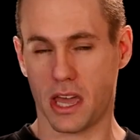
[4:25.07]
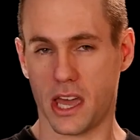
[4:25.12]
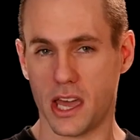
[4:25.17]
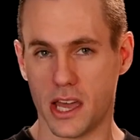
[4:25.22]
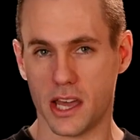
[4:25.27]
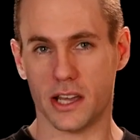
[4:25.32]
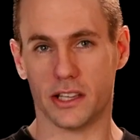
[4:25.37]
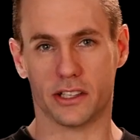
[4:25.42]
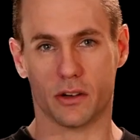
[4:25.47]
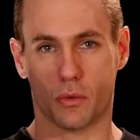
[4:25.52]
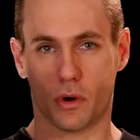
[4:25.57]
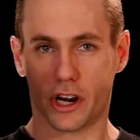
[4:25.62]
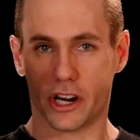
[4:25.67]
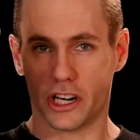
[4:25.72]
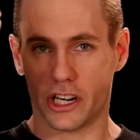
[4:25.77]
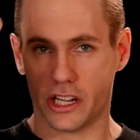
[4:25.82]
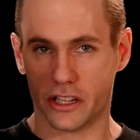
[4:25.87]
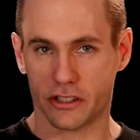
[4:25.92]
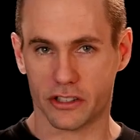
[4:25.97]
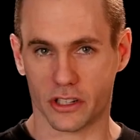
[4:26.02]
is and what
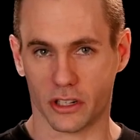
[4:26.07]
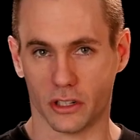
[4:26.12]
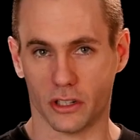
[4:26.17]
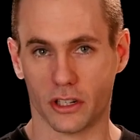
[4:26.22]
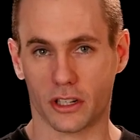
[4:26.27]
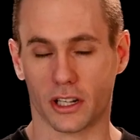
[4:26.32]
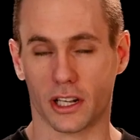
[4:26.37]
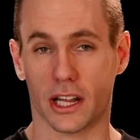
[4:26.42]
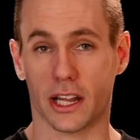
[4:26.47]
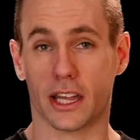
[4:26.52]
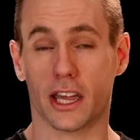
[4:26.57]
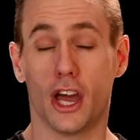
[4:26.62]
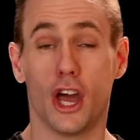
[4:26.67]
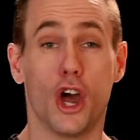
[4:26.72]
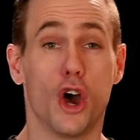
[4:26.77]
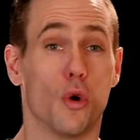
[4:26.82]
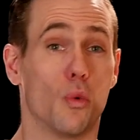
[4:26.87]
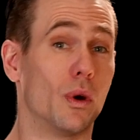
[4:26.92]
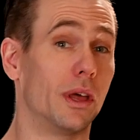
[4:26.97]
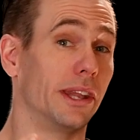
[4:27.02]
it needs to look like,
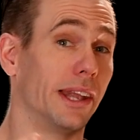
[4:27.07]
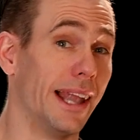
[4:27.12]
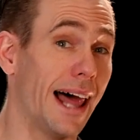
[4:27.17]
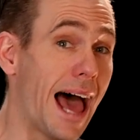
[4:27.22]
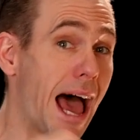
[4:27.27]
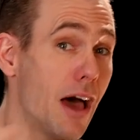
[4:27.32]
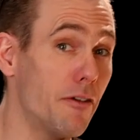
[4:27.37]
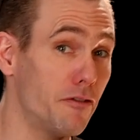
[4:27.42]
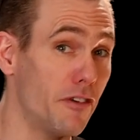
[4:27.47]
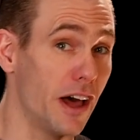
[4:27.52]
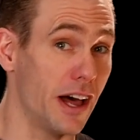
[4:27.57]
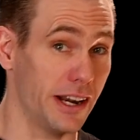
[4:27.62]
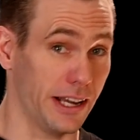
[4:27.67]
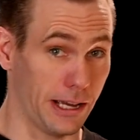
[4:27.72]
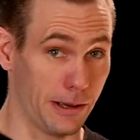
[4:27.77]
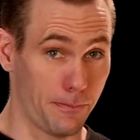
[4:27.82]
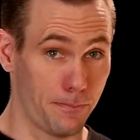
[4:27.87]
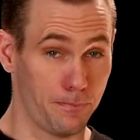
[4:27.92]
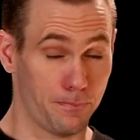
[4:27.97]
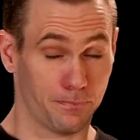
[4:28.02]
we laugh at
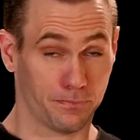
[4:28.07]
it.